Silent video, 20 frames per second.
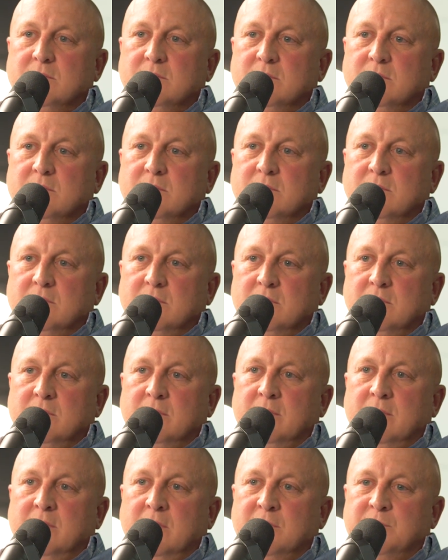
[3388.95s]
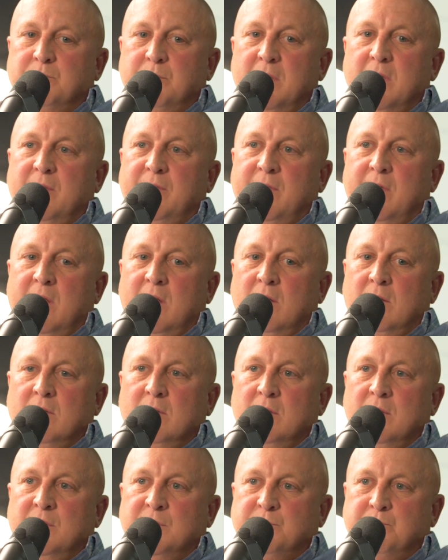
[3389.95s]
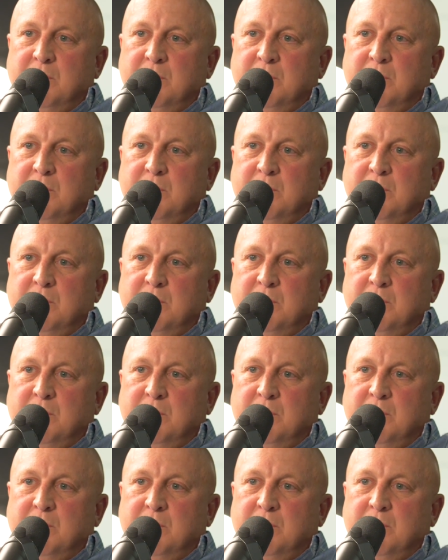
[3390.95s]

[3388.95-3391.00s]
Yeah. But if you put it in.